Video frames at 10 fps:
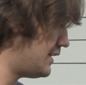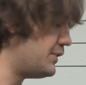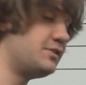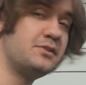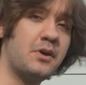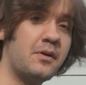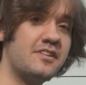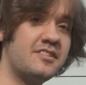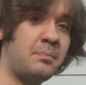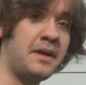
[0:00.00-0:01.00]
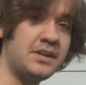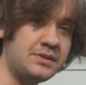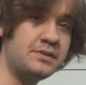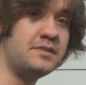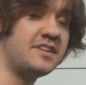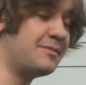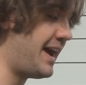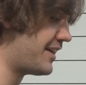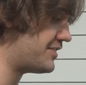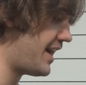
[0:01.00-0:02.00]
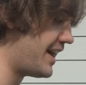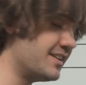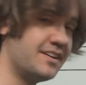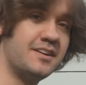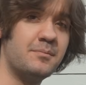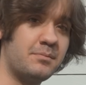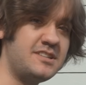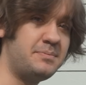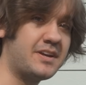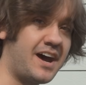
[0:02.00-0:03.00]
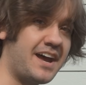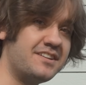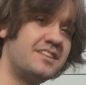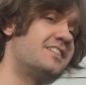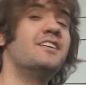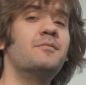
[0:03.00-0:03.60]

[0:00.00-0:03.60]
if you do go to the display and you do see the backside, please be kind.